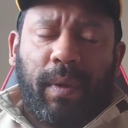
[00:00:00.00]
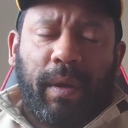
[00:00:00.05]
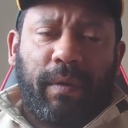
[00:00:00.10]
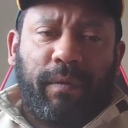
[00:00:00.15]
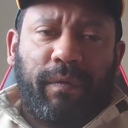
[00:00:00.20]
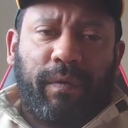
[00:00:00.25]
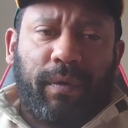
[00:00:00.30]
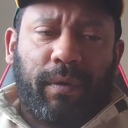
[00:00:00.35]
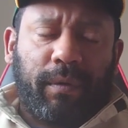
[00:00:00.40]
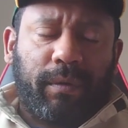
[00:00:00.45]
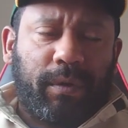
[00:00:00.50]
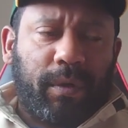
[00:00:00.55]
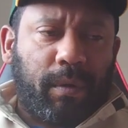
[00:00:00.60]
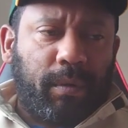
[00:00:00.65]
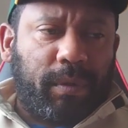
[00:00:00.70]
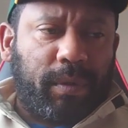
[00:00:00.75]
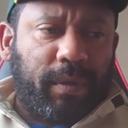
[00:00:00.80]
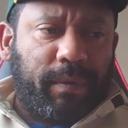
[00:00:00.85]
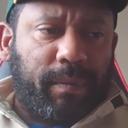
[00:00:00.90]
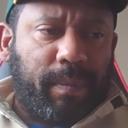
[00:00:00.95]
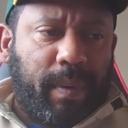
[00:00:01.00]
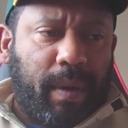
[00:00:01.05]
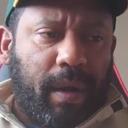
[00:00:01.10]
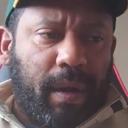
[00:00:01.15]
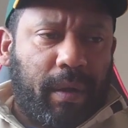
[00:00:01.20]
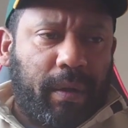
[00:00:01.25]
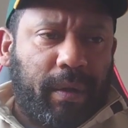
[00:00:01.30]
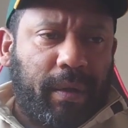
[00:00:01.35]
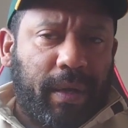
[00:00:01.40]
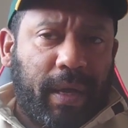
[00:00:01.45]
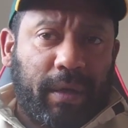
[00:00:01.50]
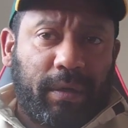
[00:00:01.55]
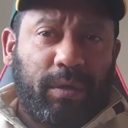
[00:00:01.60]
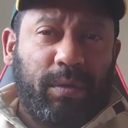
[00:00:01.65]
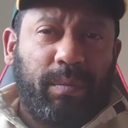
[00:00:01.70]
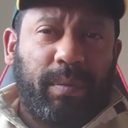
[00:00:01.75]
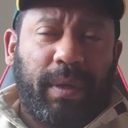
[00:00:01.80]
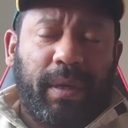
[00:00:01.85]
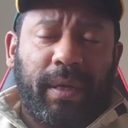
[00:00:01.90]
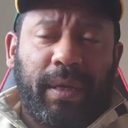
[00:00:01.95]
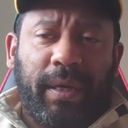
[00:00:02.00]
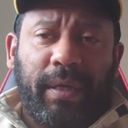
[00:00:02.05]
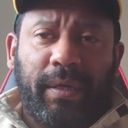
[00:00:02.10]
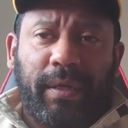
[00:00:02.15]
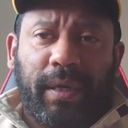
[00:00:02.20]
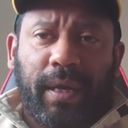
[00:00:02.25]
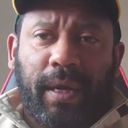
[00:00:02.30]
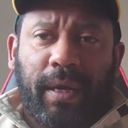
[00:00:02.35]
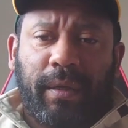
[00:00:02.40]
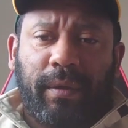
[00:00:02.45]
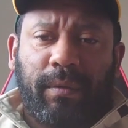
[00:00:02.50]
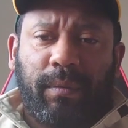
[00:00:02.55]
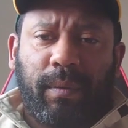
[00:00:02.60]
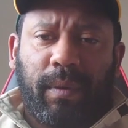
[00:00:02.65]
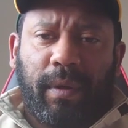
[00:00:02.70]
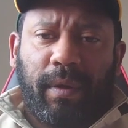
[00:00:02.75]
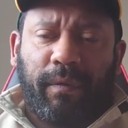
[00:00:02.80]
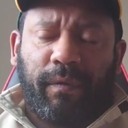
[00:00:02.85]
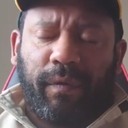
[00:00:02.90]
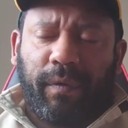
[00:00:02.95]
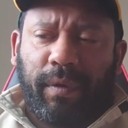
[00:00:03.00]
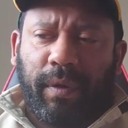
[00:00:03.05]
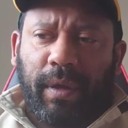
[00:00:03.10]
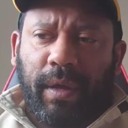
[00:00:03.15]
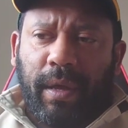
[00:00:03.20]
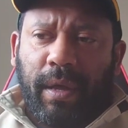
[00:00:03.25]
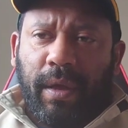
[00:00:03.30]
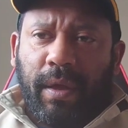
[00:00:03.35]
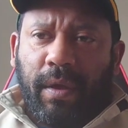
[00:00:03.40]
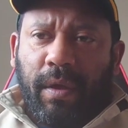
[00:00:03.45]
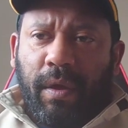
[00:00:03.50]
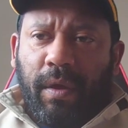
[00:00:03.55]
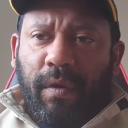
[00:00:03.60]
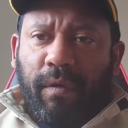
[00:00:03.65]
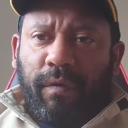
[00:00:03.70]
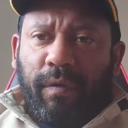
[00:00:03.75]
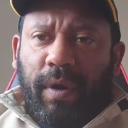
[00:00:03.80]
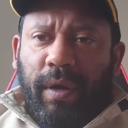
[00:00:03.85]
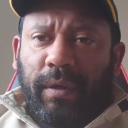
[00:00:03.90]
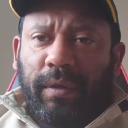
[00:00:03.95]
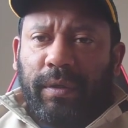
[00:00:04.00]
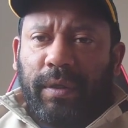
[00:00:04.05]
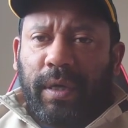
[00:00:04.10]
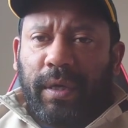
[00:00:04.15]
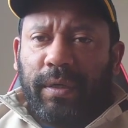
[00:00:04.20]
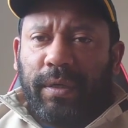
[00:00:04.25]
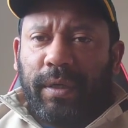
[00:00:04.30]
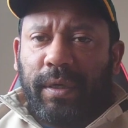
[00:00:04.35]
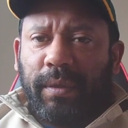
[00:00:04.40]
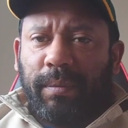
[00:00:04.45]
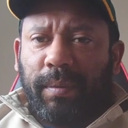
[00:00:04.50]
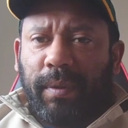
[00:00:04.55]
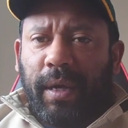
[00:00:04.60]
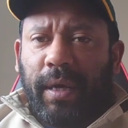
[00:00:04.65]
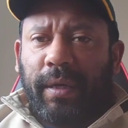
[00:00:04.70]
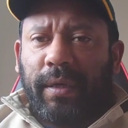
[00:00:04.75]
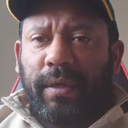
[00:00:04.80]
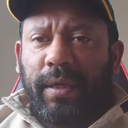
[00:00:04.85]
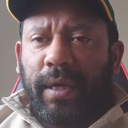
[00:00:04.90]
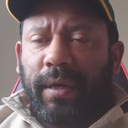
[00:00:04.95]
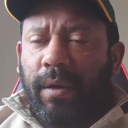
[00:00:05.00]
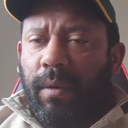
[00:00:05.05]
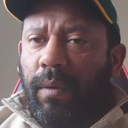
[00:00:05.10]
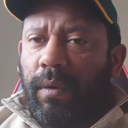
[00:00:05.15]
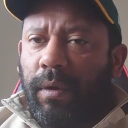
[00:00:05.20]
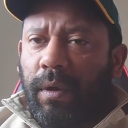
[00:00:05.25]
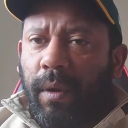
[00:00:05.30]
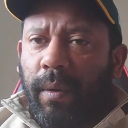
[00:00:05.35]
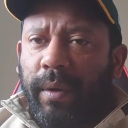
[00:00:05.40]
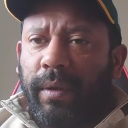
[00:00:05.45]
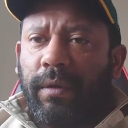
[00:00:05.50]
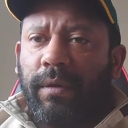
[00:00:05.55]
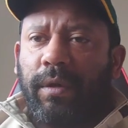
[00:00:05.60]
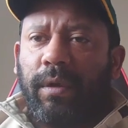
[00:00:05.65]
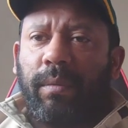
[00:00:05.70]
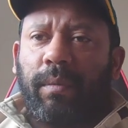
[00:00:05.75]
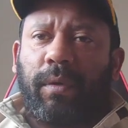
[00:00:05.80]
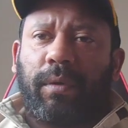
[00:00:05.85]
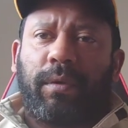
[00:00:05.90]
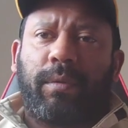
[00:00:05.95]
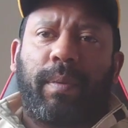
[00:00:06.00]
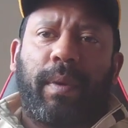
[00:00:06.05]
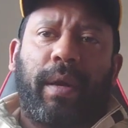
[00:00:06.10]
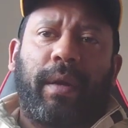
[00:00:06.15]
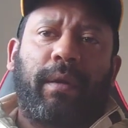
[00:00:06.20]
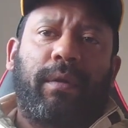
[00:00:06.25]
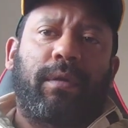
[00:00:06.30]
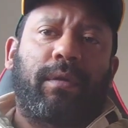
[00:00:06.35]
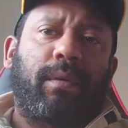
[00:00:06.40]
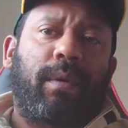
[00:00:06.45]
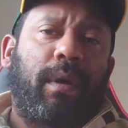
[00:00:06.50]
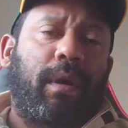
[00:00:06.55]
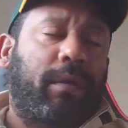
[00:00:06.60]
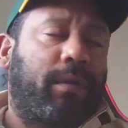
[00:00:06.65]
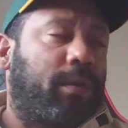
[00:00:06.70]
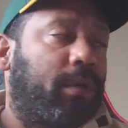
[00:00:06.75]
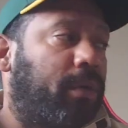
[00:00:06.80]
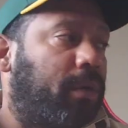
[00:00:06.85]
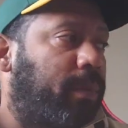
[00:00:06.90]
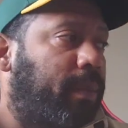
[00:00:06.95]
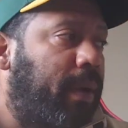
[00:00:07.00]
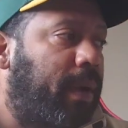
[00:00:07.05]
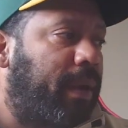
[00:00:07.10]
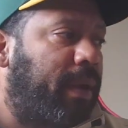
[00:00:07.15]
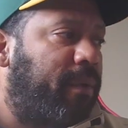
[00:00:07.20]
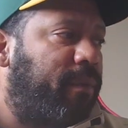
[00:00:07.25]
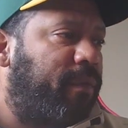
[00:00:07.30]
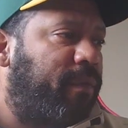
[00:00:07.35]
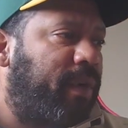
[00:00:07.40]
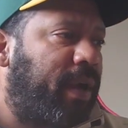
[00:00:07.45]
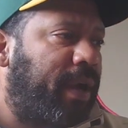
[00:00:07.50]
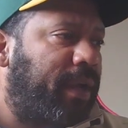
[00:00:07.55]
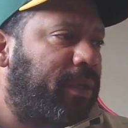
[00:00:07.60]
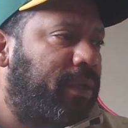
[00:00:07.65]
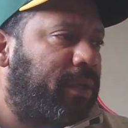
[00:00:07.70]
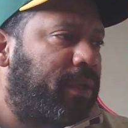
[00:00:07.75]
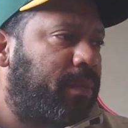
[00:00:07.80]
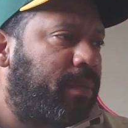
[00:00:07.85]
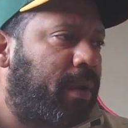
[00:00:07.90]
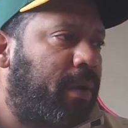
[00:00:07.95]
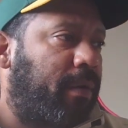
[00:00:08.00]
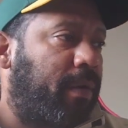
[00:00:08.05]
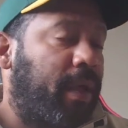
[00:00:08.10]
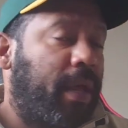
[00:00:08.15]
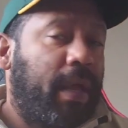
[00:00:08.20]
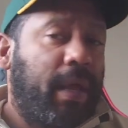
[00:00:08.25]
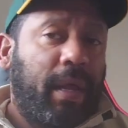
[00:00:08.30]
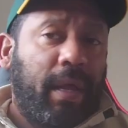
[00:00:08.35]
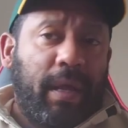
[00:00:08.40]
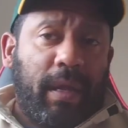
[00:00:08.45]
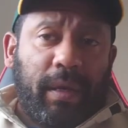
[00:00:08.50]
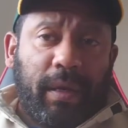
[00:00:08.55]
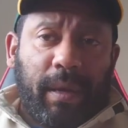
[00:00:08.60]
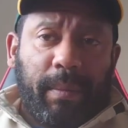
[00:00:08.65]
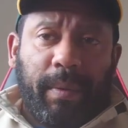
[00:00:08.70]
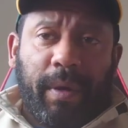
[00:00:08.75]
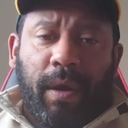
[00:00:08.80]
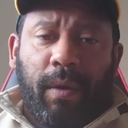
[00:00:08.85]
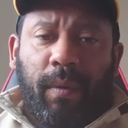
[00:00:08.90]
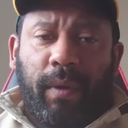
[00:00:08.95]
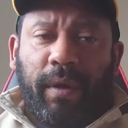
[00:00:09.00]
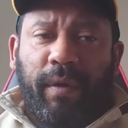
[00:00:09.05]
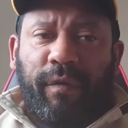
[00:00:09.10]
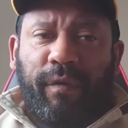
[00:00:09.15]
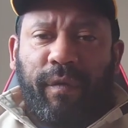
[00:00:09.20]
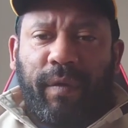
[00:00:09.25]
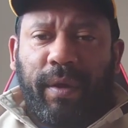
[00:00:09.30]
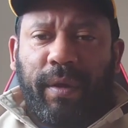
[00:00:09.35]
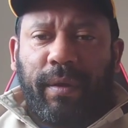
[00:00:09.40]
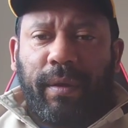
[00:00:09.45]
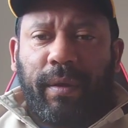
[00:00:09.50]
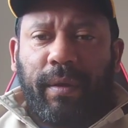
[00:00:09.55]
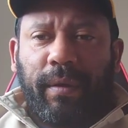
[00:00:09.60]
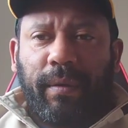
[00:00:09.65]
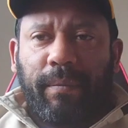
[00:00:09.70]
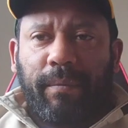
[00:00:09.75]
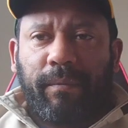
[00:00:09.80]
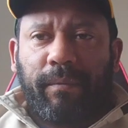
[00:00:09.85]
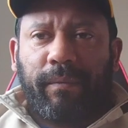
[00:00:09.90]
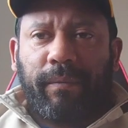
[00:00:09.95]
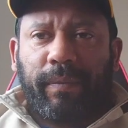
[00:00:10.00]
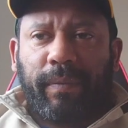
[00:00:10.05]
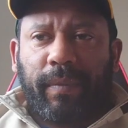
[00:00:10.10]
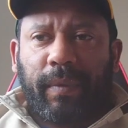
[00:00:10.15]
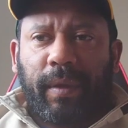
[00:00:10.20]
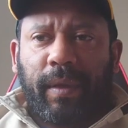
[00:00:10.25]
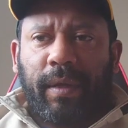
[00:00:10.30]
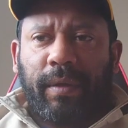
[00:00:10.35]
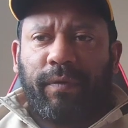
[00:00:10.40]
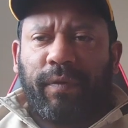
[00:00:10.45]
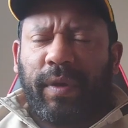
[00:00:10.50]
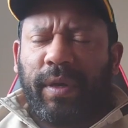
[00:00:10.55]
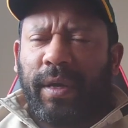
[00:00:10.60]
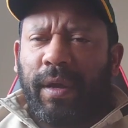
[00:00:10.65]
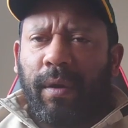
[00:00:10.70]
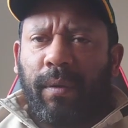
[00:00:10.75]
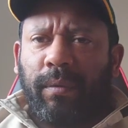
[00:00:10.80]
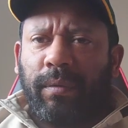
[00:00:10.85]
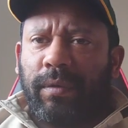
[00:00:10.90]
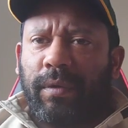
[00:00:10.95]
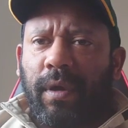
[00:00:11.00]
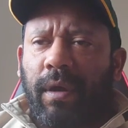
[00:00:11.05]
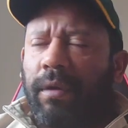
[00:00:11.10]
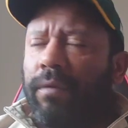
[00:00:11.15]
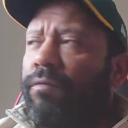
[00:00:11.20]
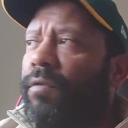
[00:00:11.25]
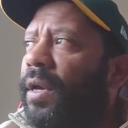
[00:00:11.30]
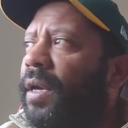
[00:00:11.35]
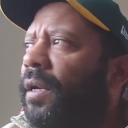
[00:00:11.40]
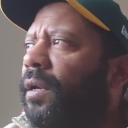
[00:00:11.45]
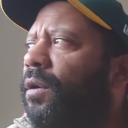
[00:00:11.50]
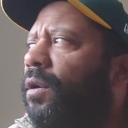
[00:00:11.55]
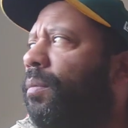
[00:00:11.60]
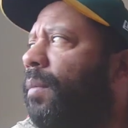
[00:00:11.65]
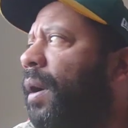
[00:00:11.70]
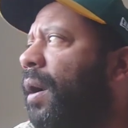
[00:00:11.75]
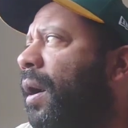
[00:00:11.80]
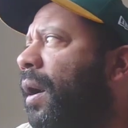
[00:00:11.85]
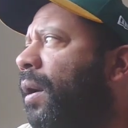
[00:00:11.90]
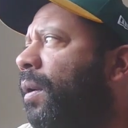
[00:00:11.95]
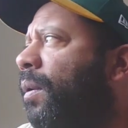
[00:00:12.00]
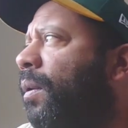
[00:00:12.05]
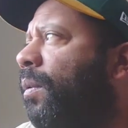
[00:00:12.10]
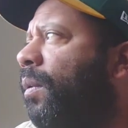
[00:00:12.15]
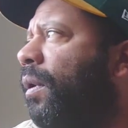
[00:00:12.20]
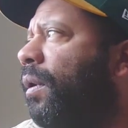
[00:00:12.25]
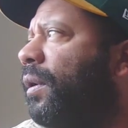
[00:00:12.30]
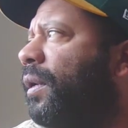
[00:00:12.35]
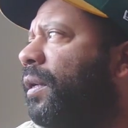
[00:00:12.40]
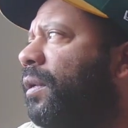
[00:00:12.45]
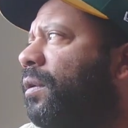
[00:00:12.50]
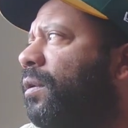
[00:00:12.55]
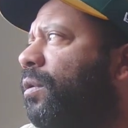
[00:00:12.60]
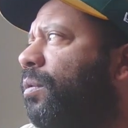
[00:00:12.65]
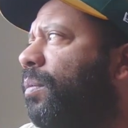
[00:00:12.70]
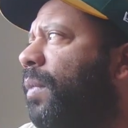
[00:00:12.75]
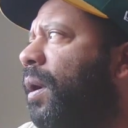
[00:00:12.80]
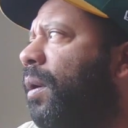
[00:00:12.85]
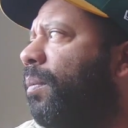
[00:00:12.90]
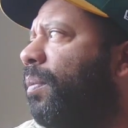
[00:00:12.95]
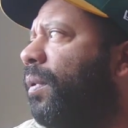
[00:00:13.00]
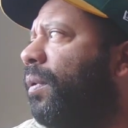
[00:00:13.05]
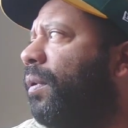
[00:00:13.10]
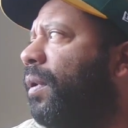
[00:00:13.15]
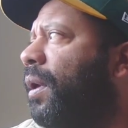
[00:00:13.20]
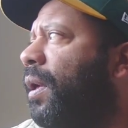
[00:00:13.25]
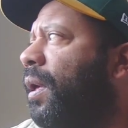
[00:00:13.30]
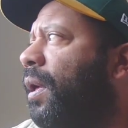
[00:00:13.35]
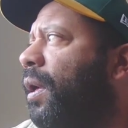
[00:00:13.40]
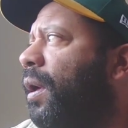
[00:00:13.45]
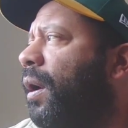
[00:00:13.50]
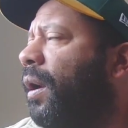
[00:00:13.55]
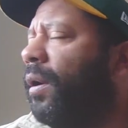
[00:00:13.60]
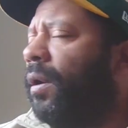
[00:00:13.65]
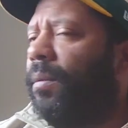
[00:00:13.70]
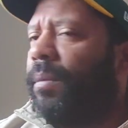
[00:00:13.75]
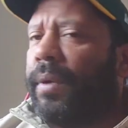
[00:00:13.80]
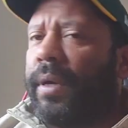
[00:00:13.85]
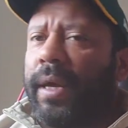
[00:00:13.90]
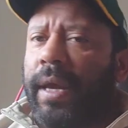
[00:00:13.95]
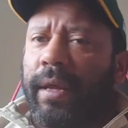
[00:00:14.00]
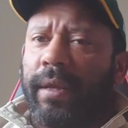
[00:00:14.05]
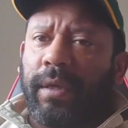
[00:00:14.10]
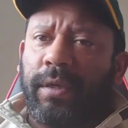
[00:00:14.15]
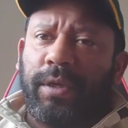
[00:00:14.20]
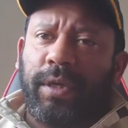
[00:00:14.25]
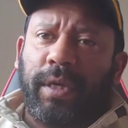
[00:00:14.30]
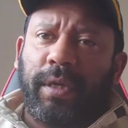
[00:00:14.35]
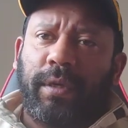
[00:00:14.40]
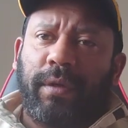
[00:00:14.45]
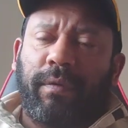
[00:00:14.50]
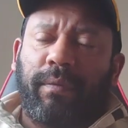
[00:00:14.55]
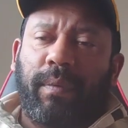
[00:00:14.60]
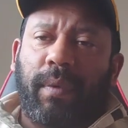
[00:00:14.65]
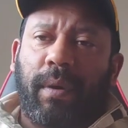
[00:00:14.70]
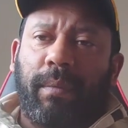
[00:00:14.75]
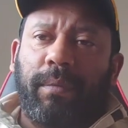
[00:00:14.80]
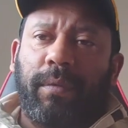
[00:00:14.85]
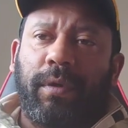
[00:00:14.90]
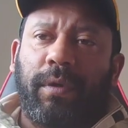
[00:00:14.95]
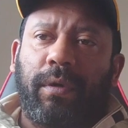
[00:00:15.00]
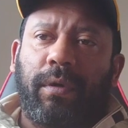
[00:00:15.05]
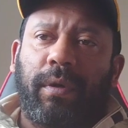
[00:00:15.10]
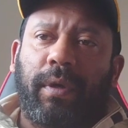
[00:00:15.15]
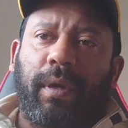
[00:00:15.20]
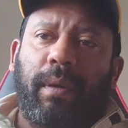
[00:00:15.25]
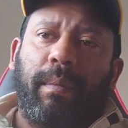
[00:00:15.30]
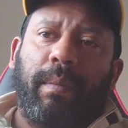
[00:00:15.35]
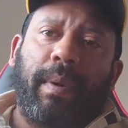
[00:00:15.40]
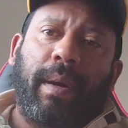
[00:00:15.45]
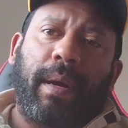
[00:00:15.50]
when he fought Joseph Parker. That should be an easy night's work for Frank Sanchez. But like I said, I don't want to go in too much about it because I want to talk about them fights tomorrow. Let me know what you think. This video's not really come out how I wanted it to come out, but I hope you get the gist of what I'm talking